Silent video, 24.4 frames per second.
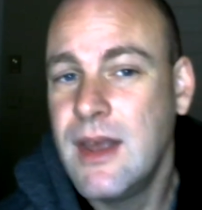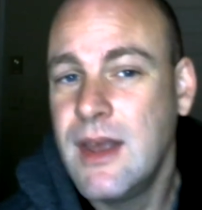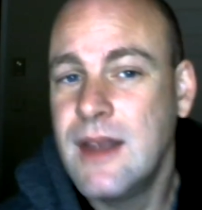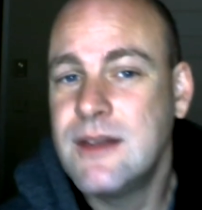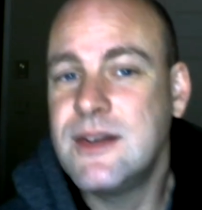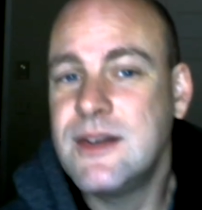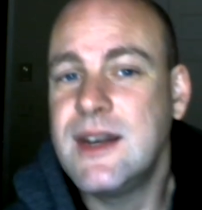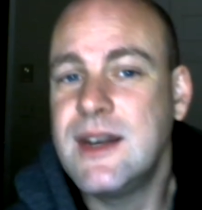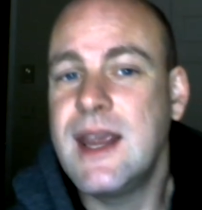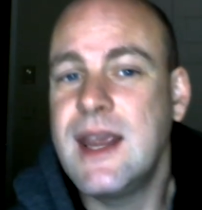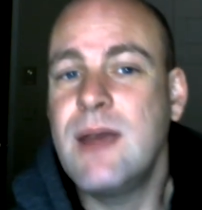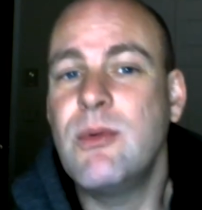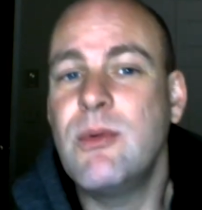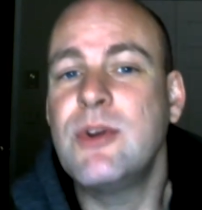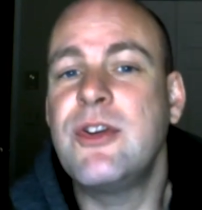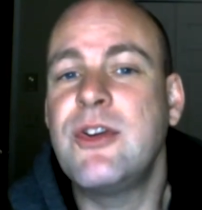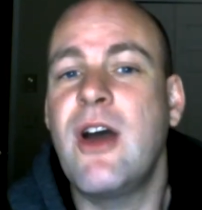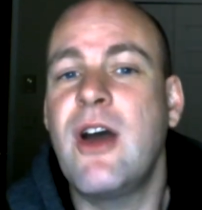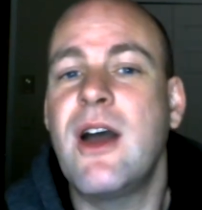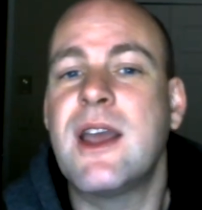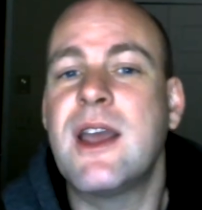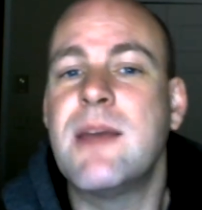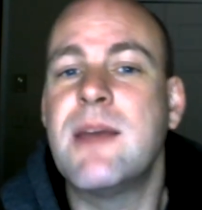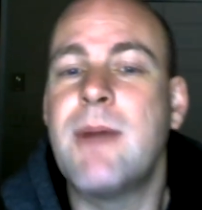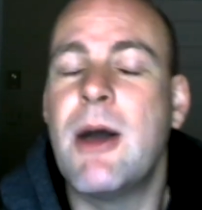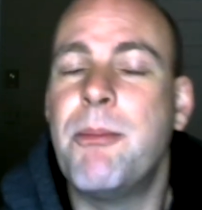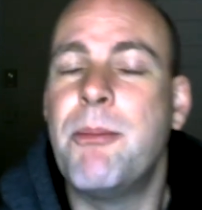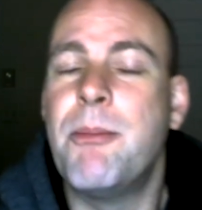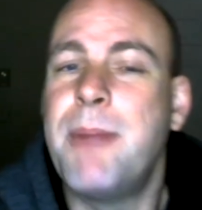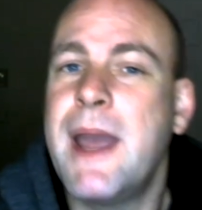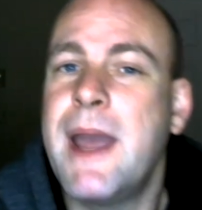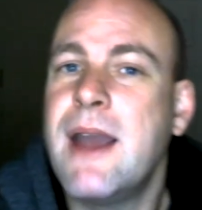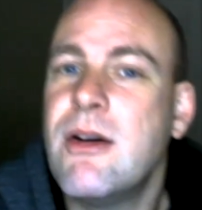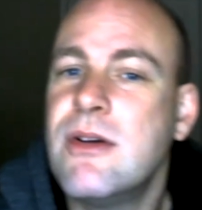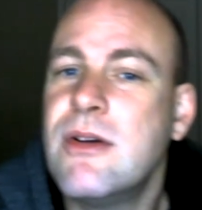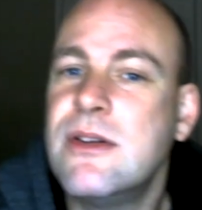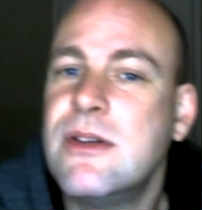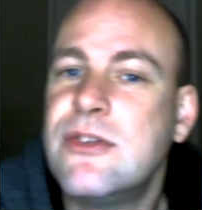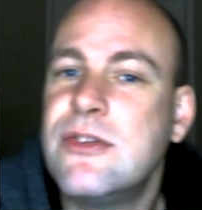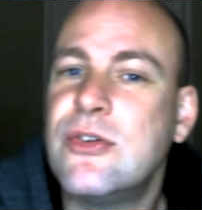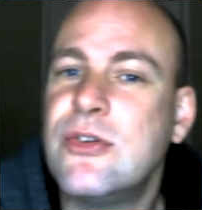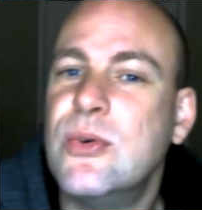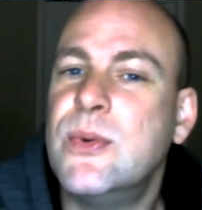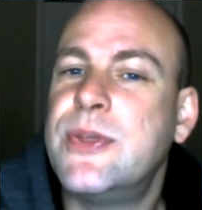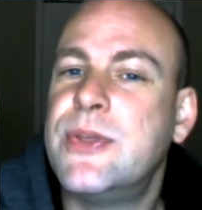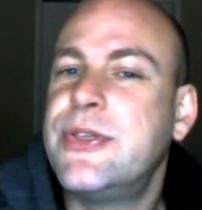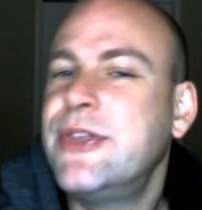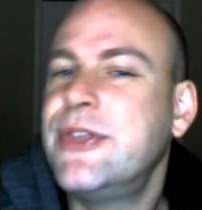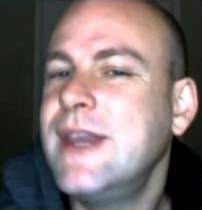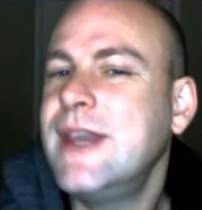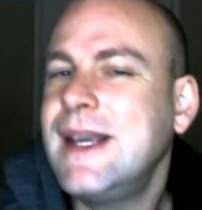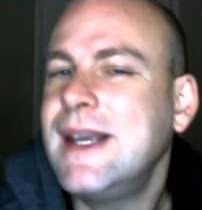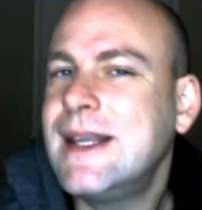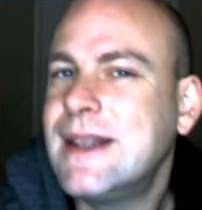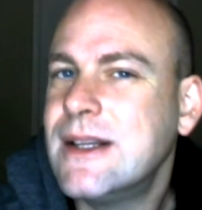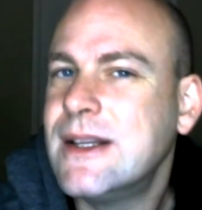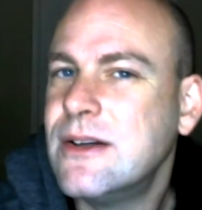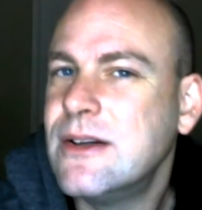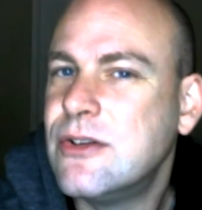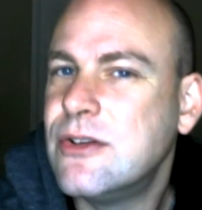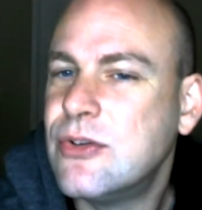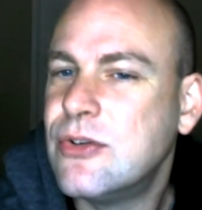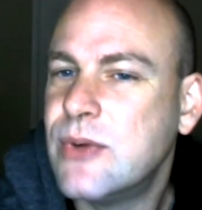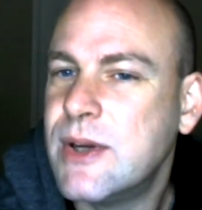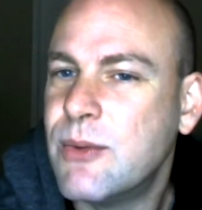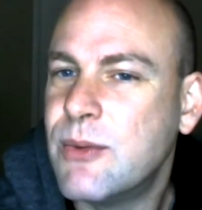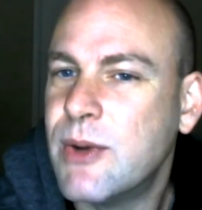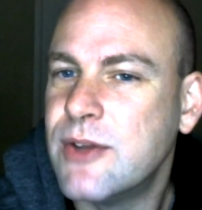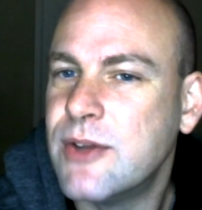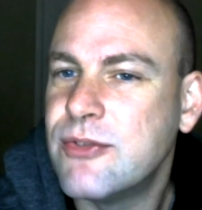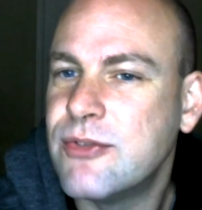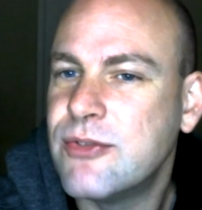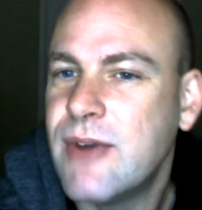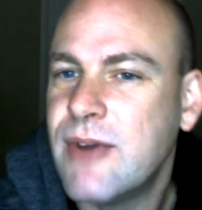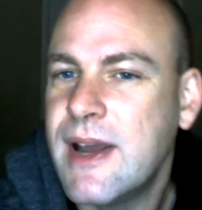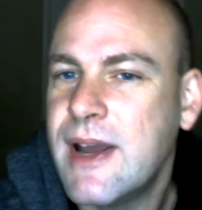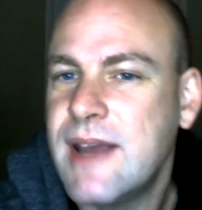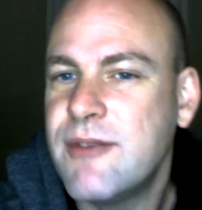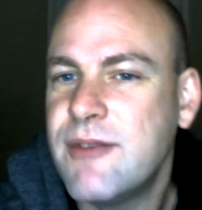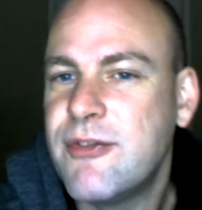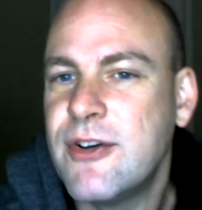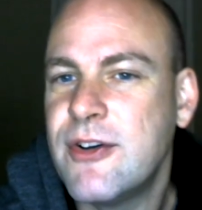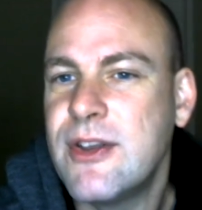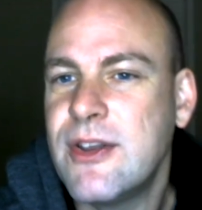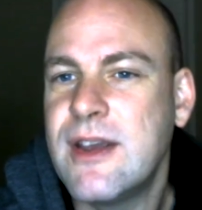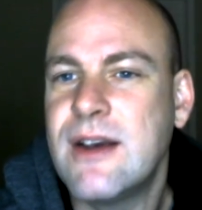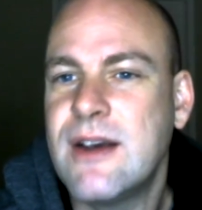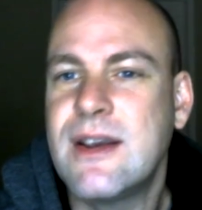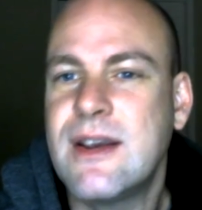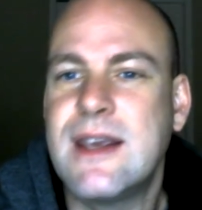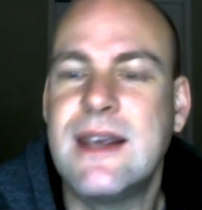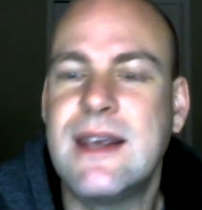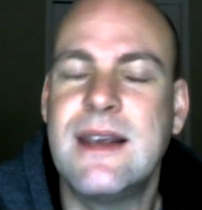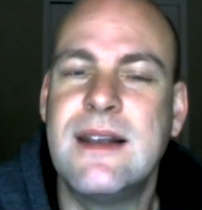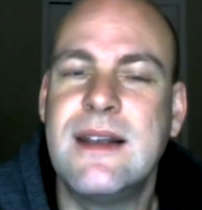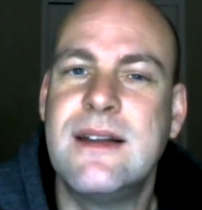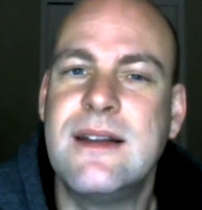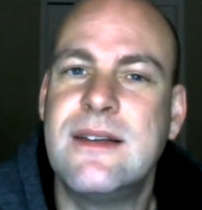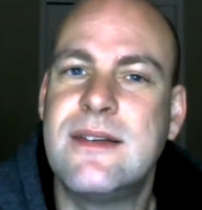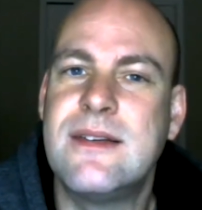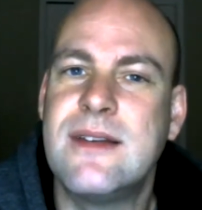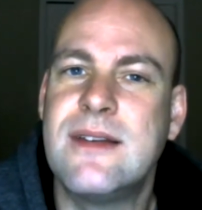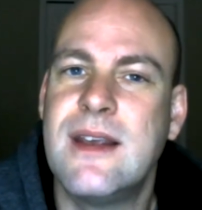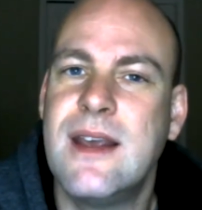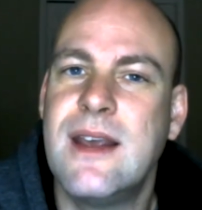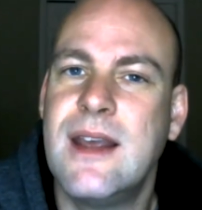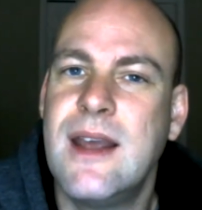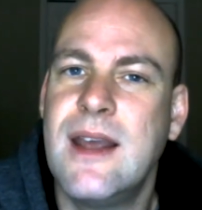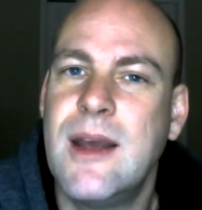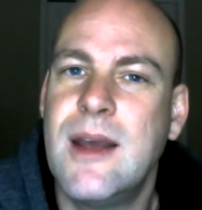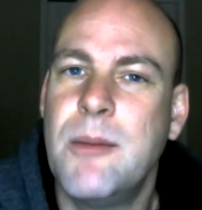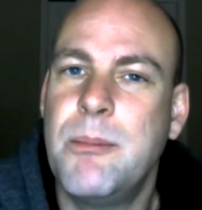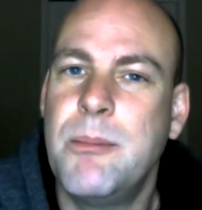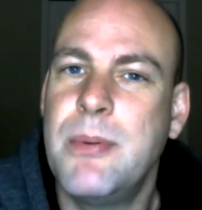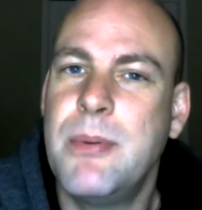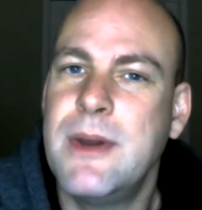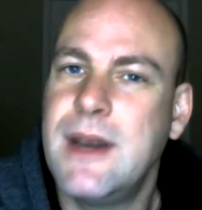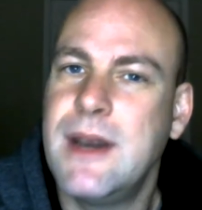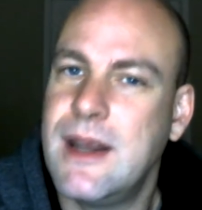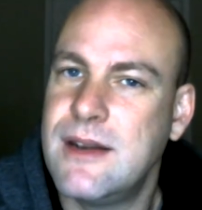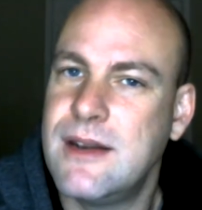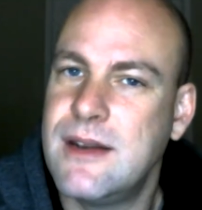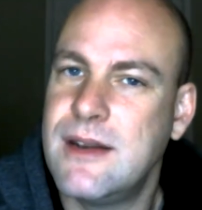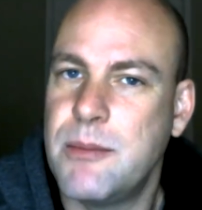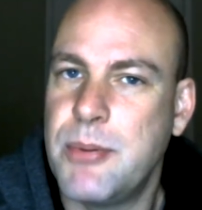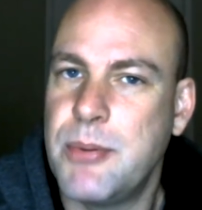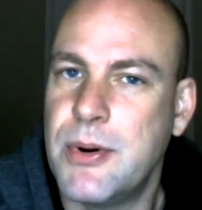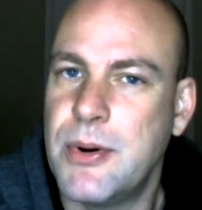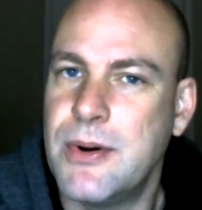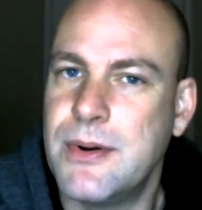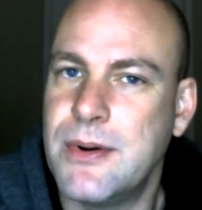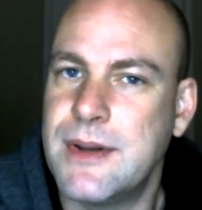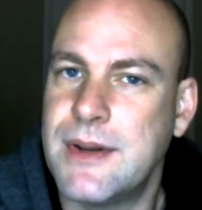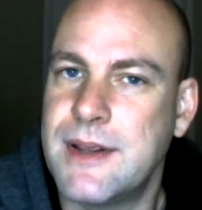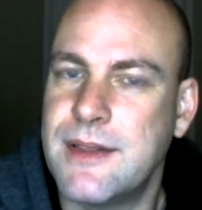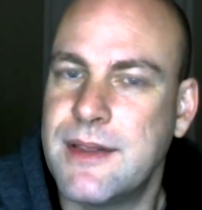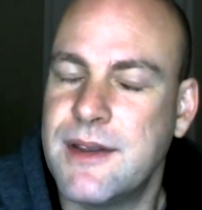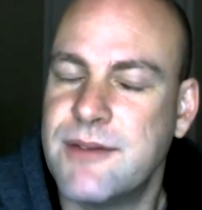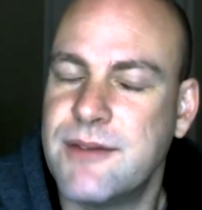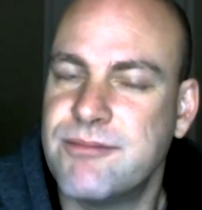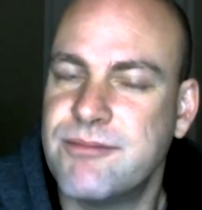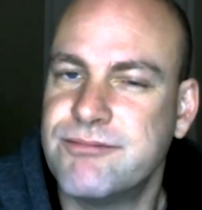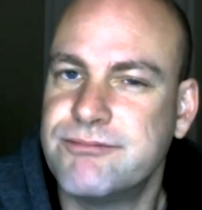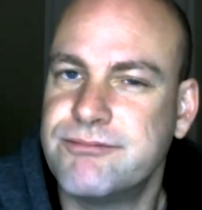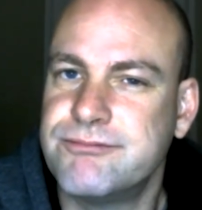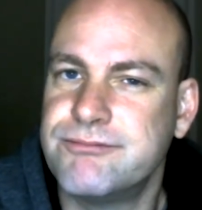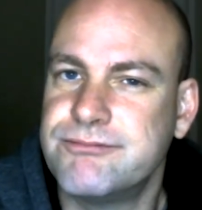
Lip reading: Today we're talking about parents who think they're doing what's right for their kids, but end up hurting them.